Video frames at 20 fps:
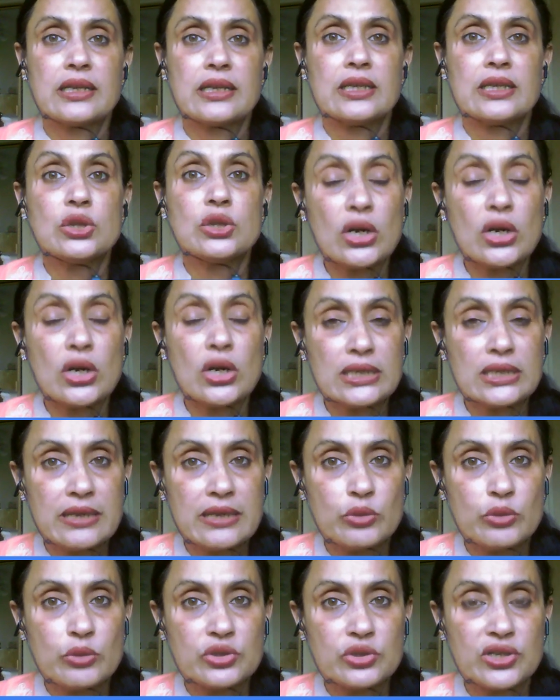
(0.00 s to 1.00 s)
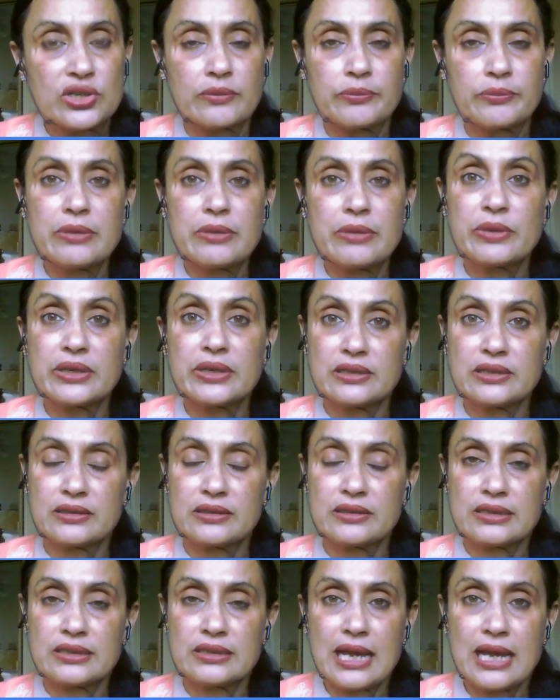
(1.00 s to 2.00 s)
not chemotherapy, but
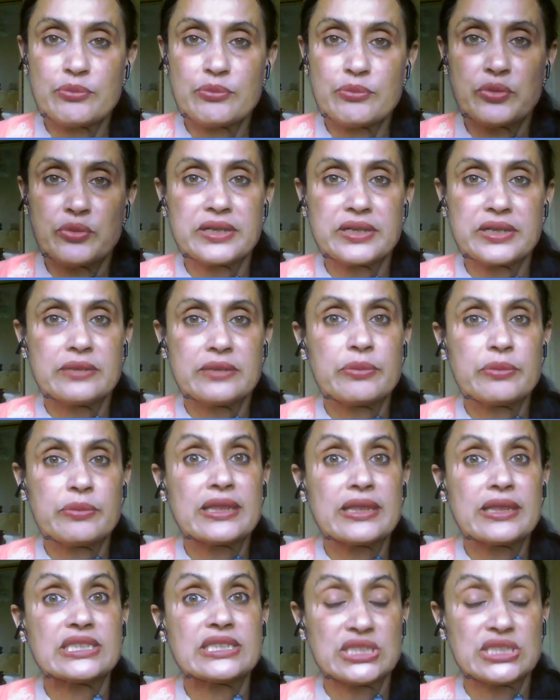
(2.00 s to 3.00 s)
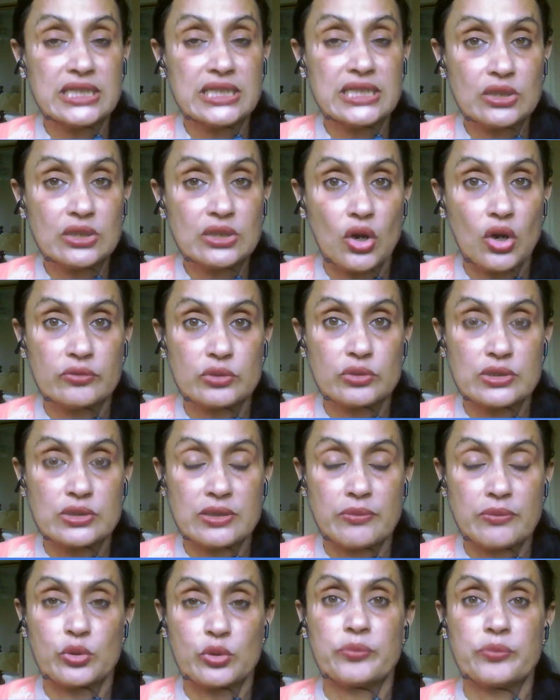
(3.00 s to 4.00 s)
the type of treatment that she thought was
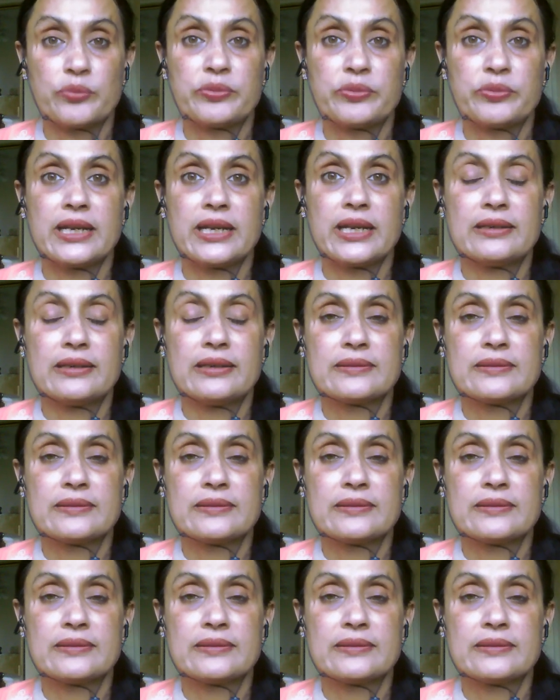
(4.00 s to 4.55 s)
appropriate.